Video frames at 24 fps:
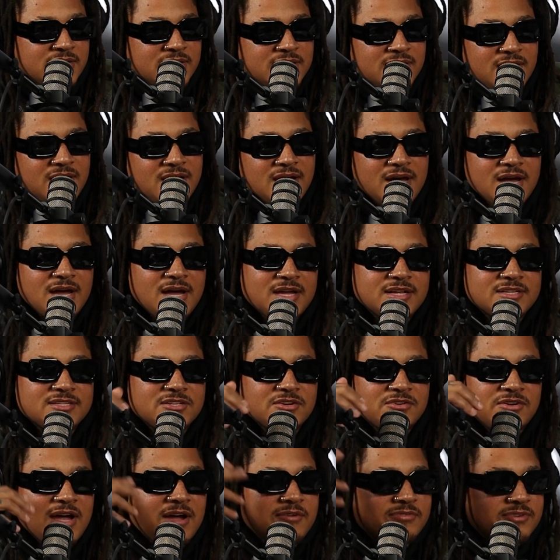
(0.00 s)
Yeah.
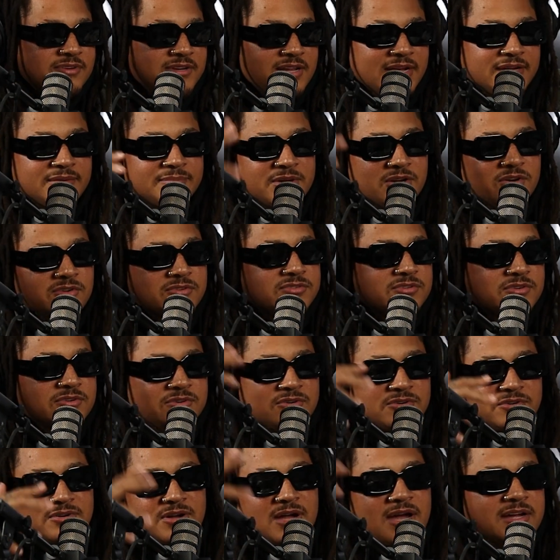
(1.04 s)
So after like middle
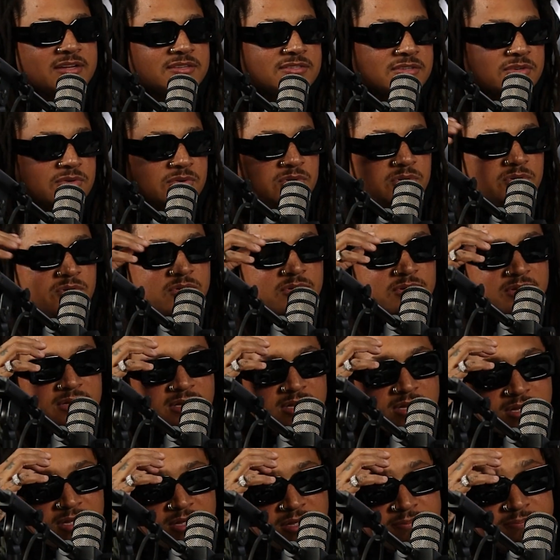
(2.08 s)
school, high school,
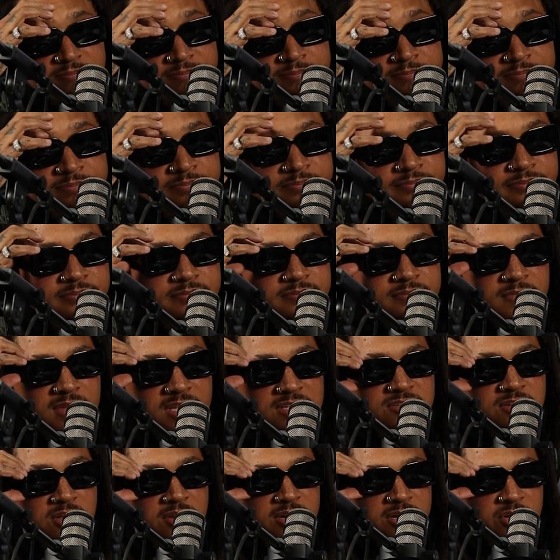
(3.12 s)
I
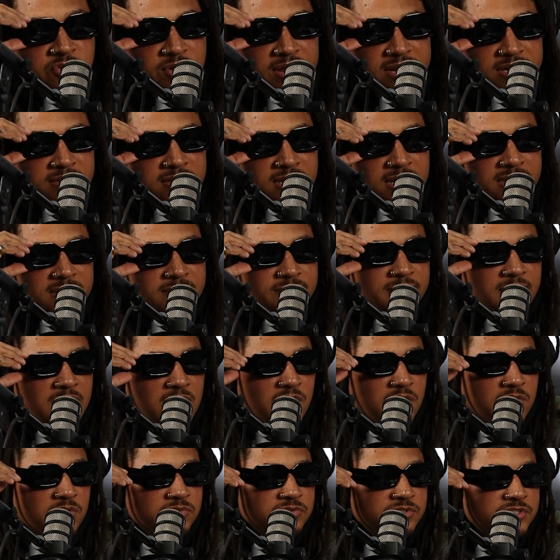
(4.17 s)
started creating like my
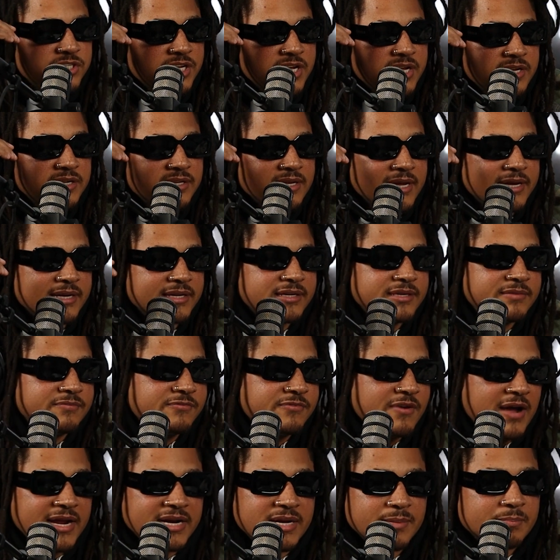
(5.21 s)
own shit, like
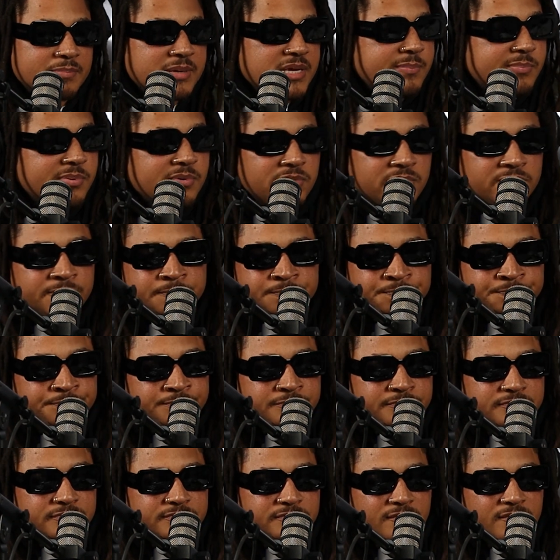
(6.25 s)
finding people
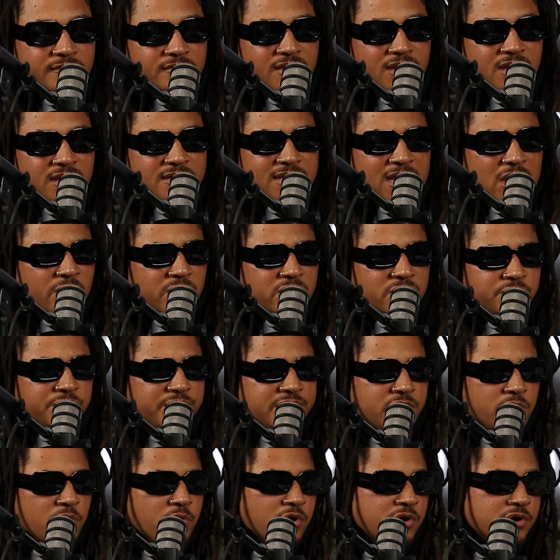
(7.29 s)
that would
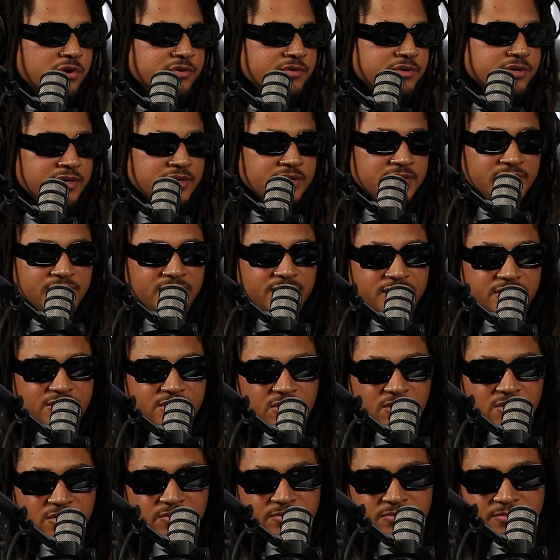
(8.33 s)
record, you
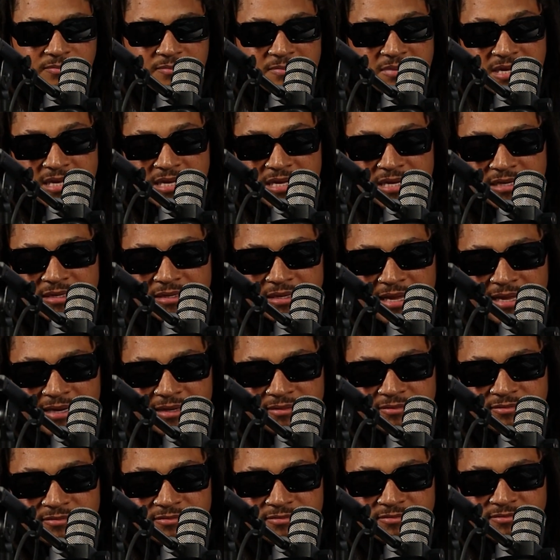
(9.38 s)
know, me and
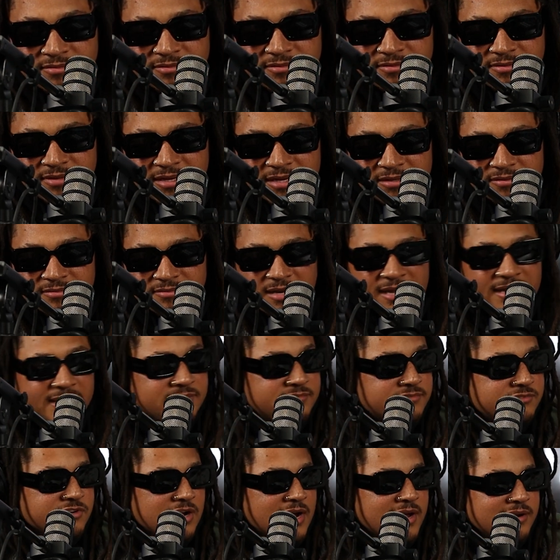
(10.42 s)

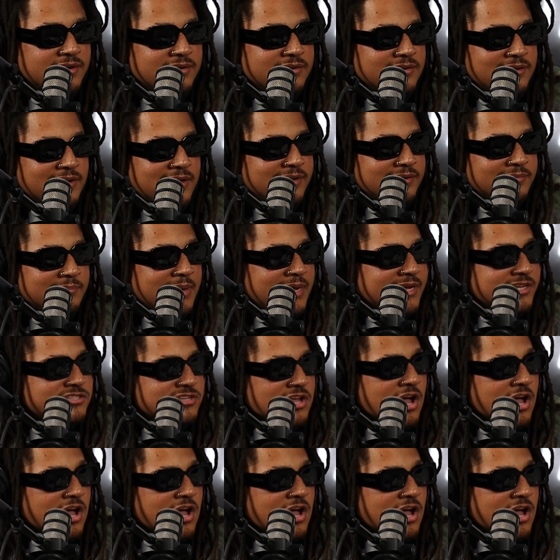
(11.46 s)
try to like make